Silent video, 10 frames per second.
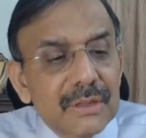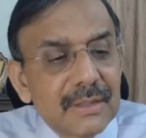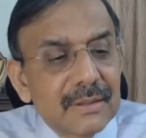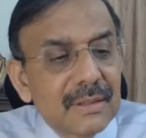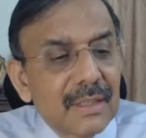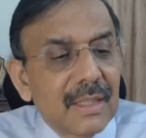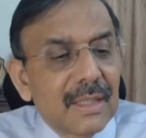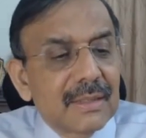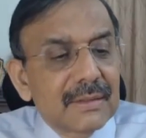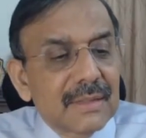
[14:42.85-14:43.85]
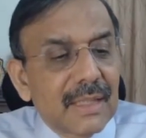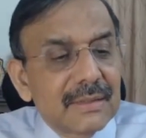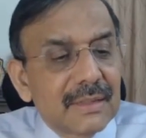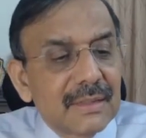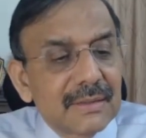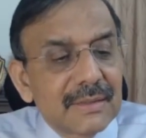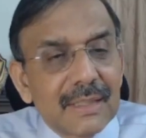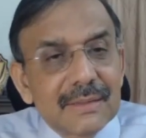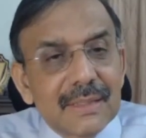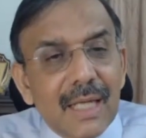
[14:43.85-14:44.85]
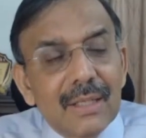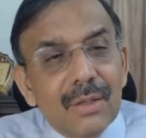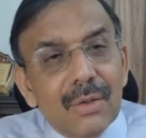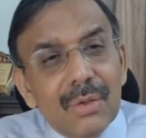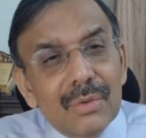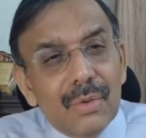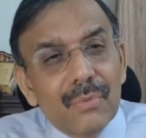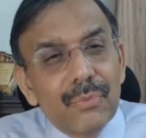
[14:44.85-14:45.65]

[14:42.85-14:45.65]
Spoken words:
Zysel, Zysal are all so